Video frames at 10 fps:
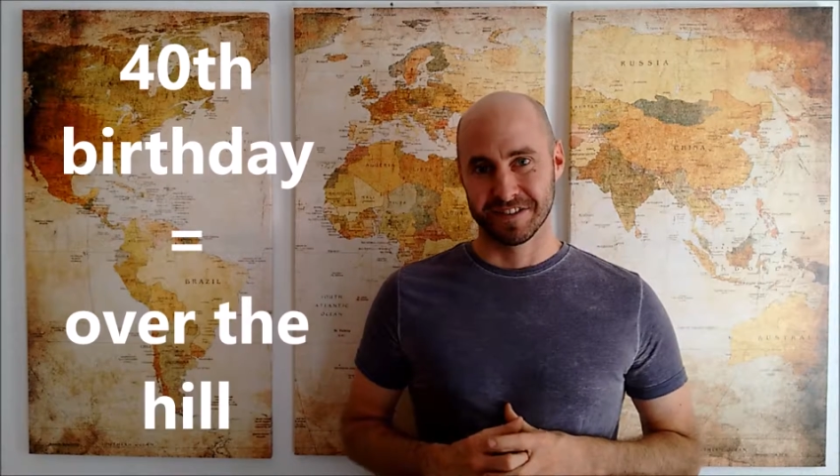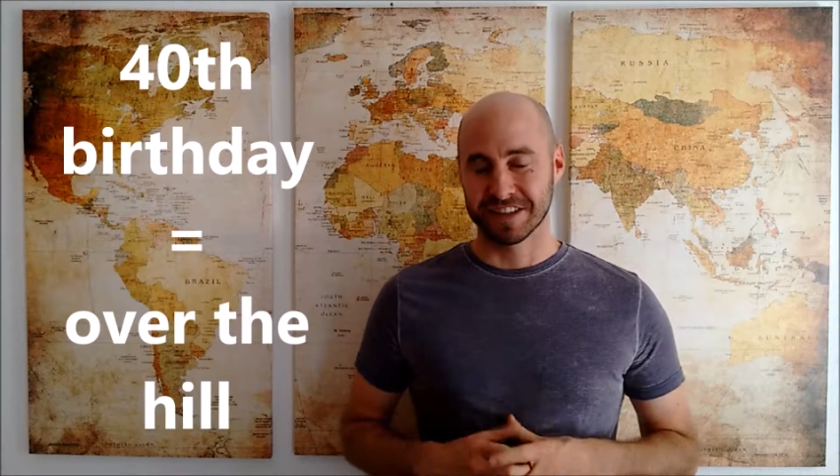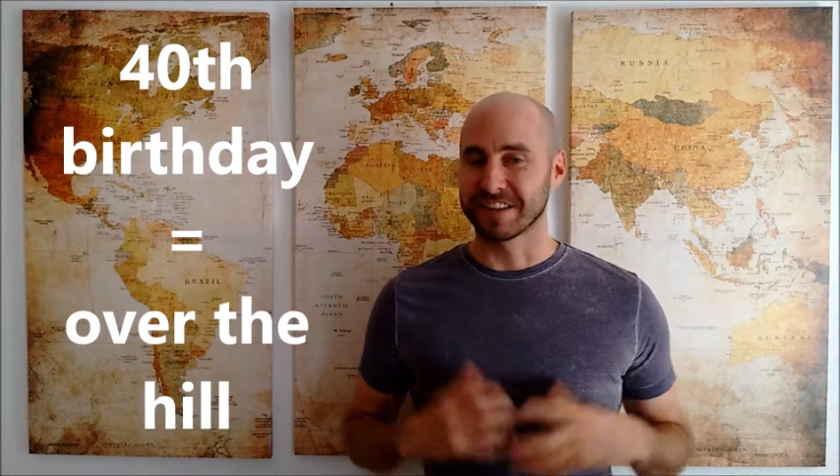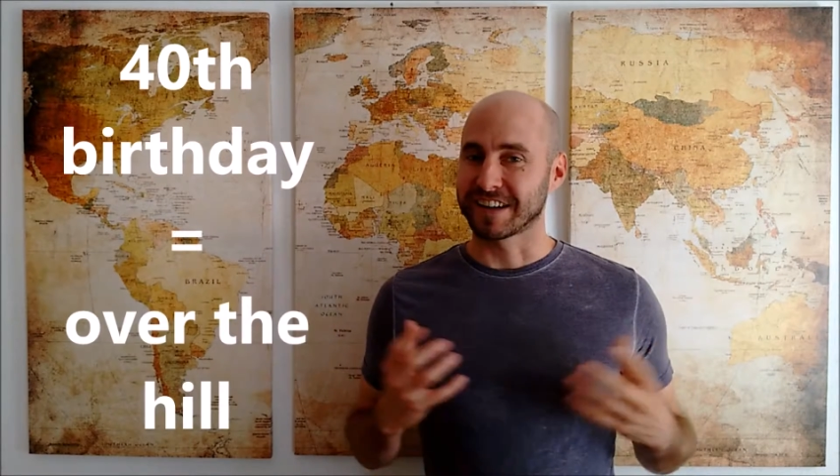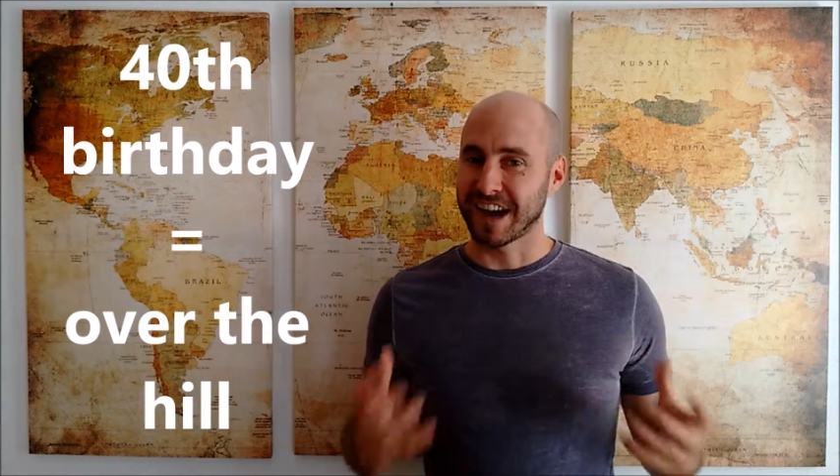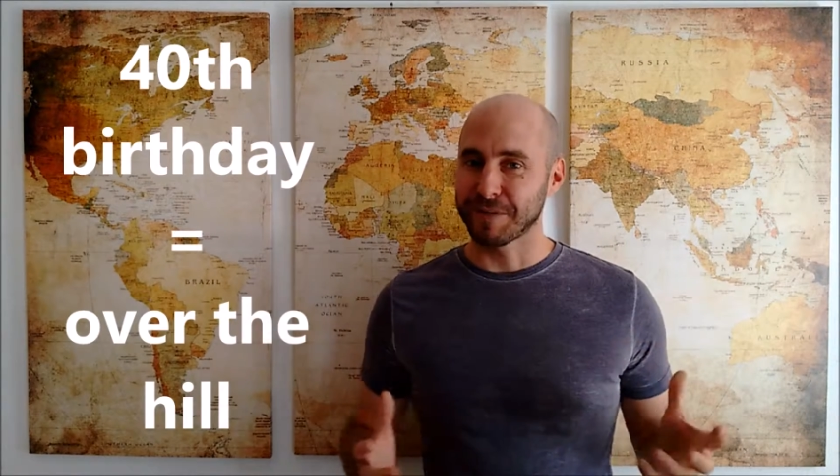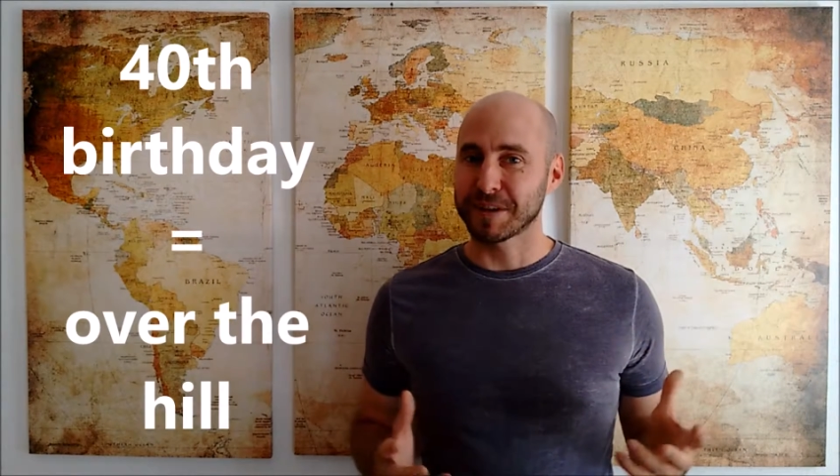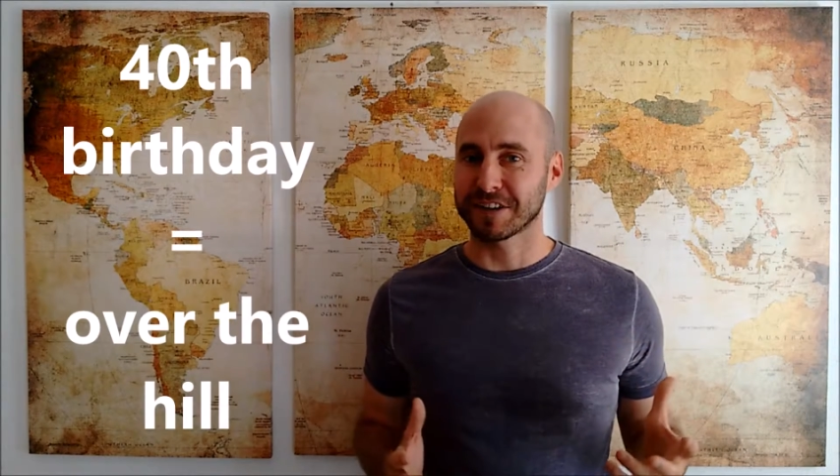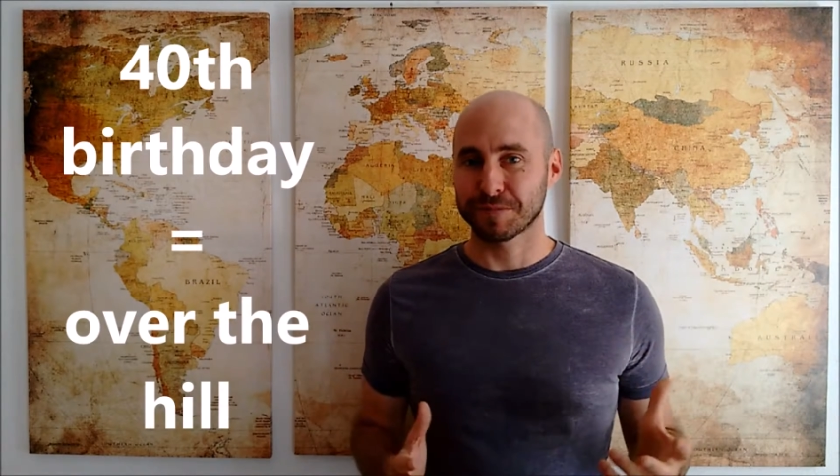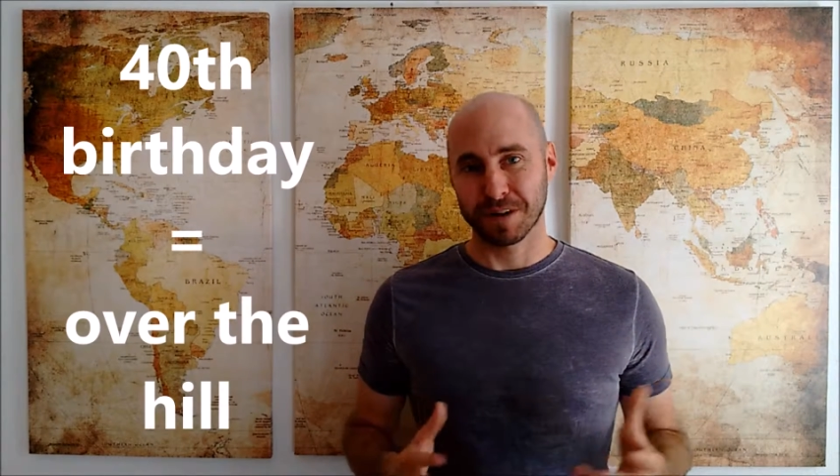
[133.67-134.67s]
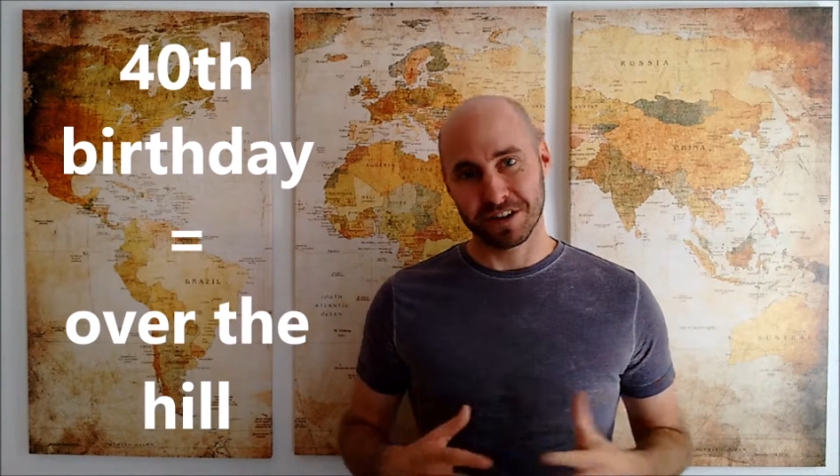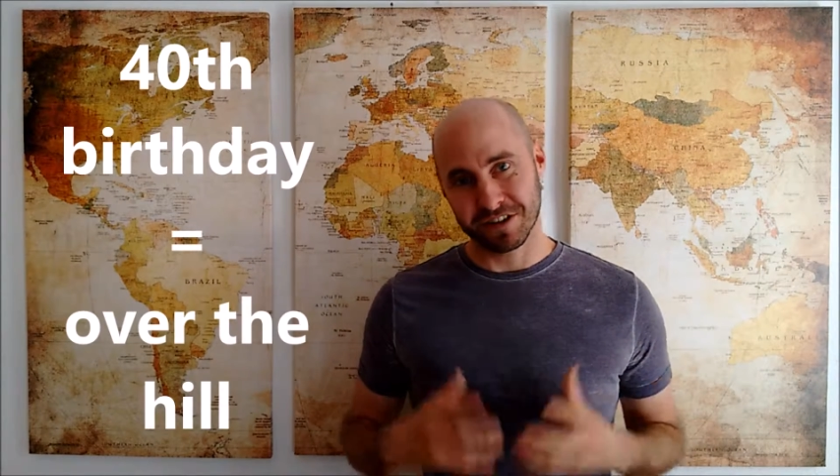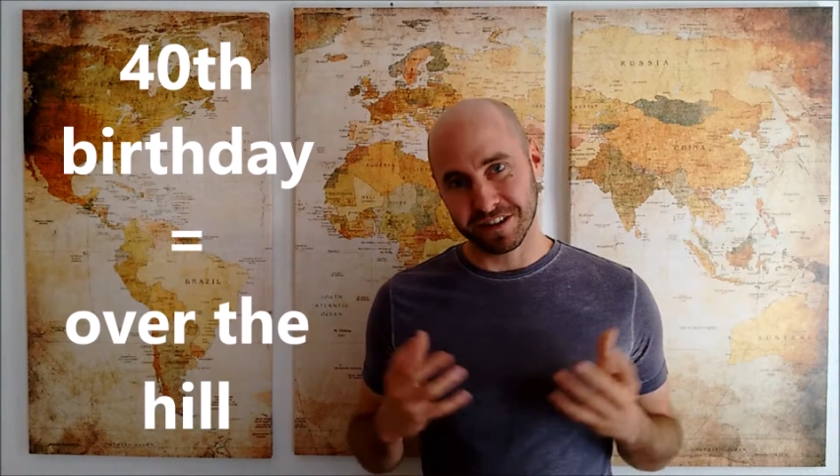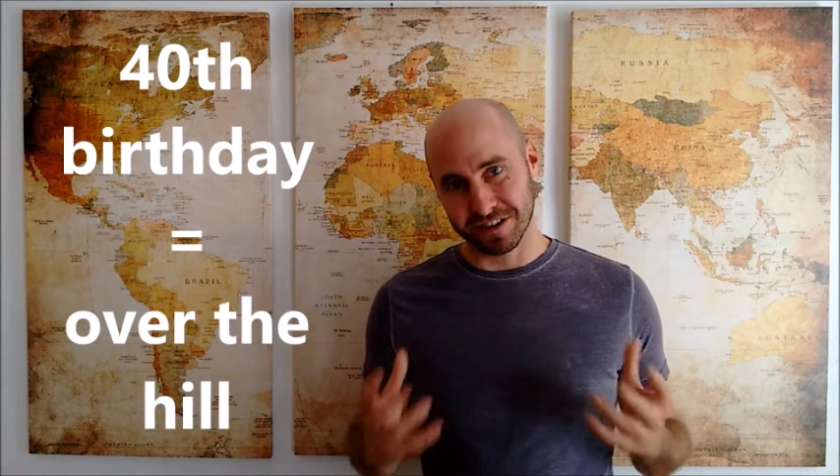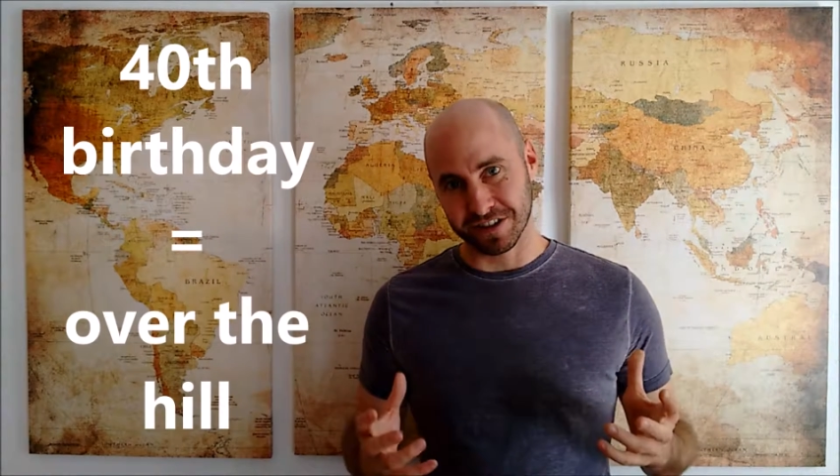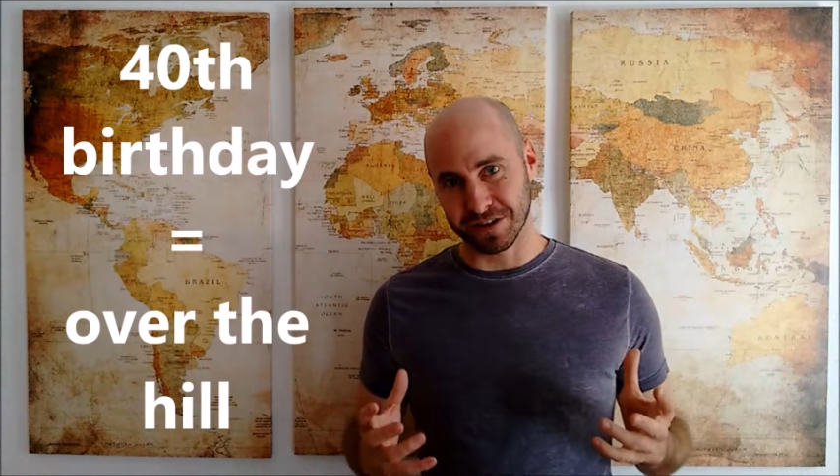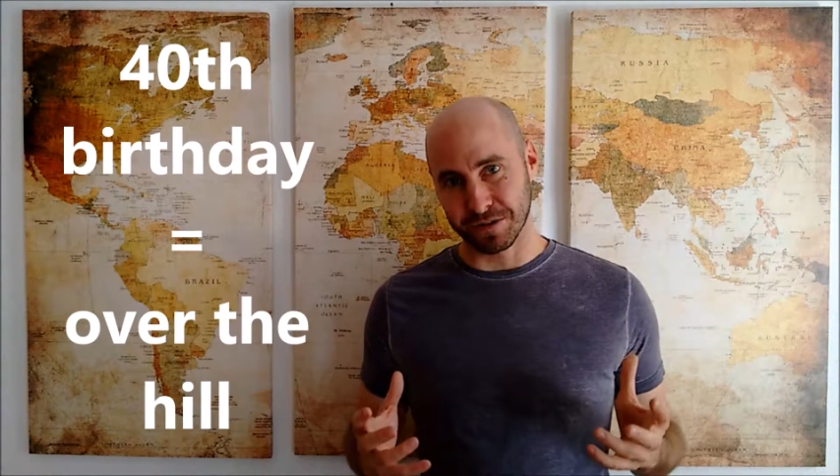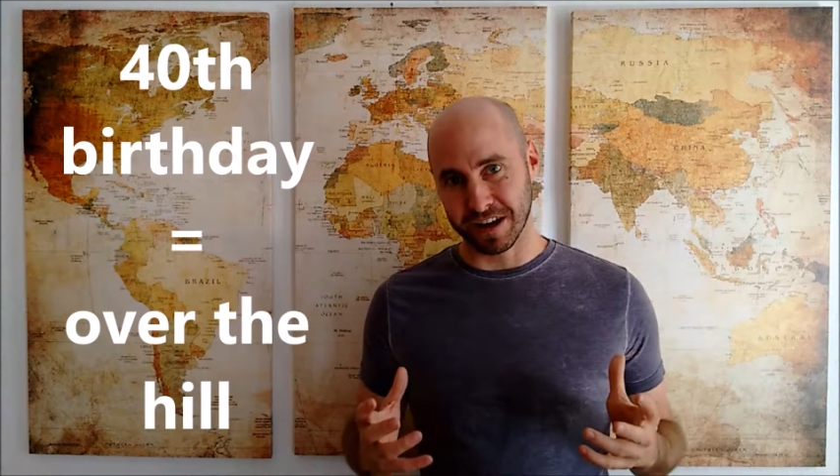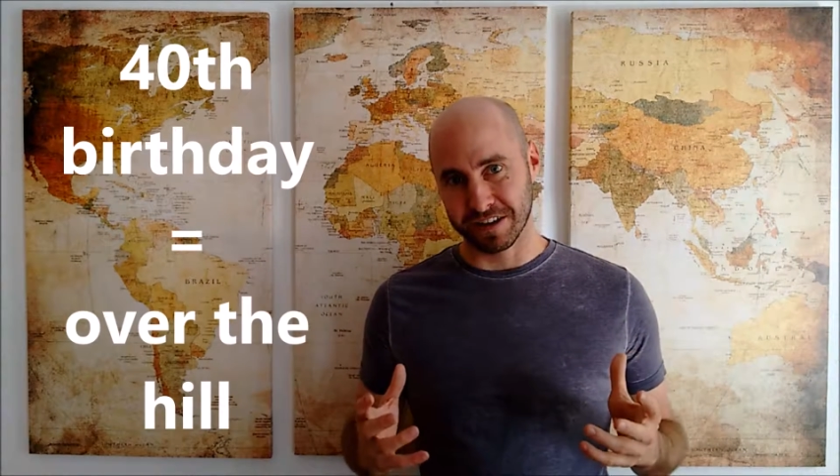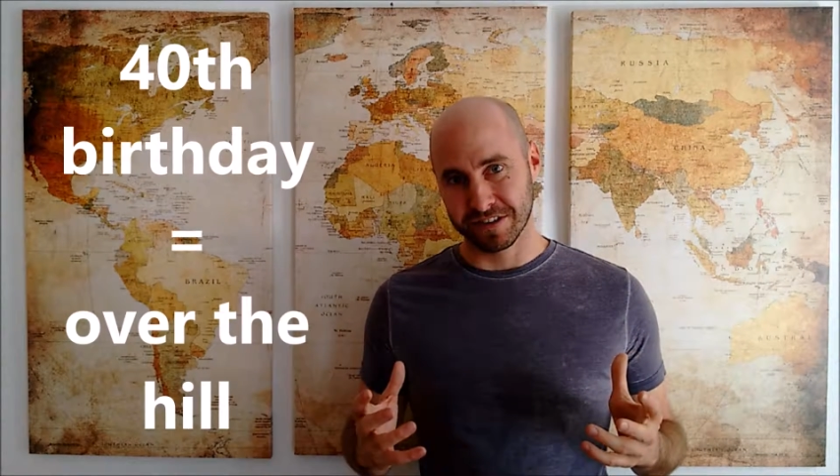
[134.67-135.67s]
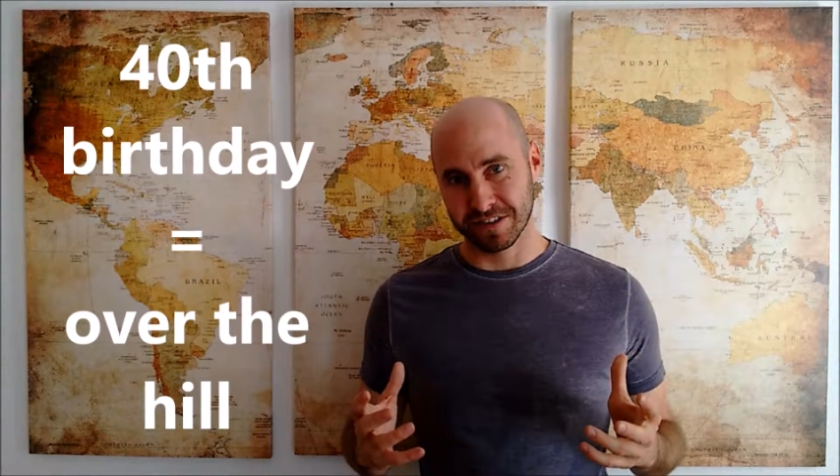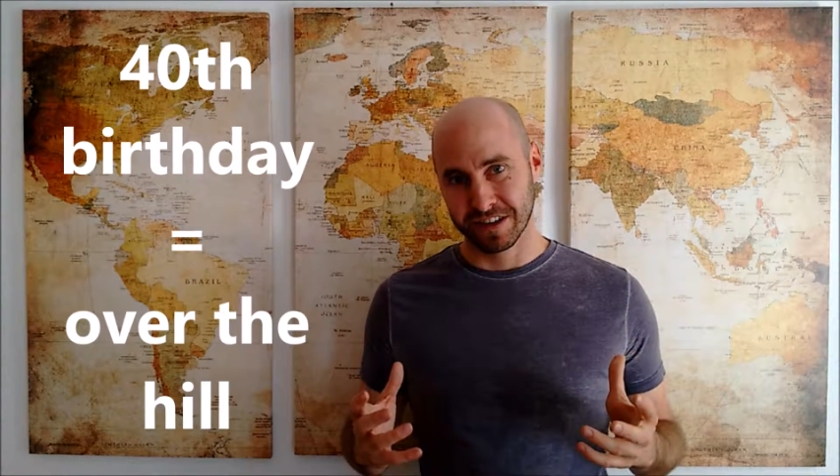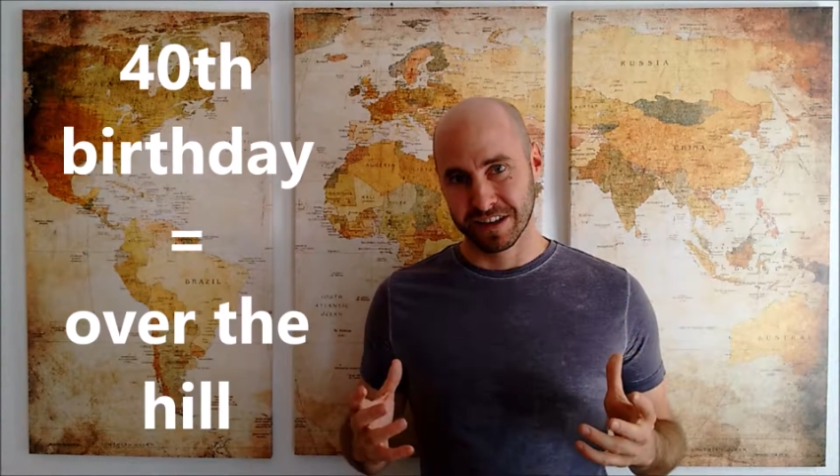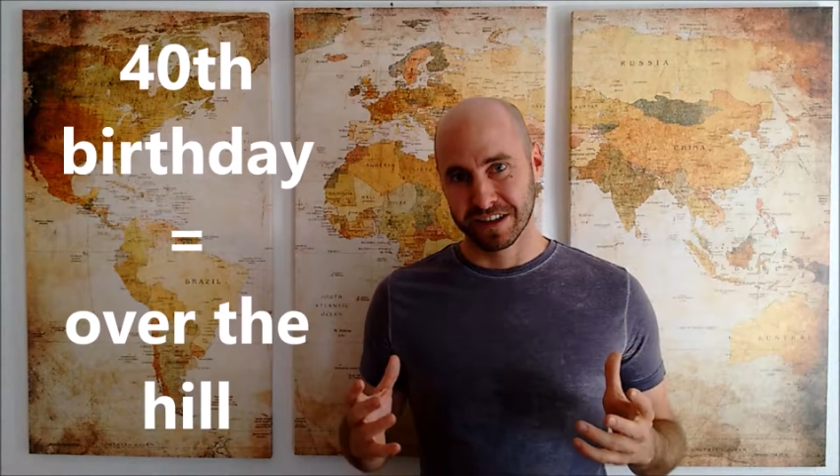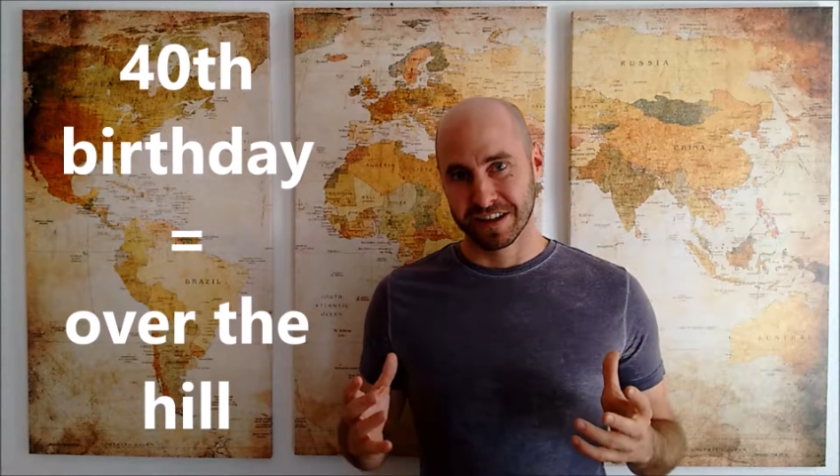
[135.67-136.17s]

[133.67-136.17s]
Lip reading: It's a common expression in the US,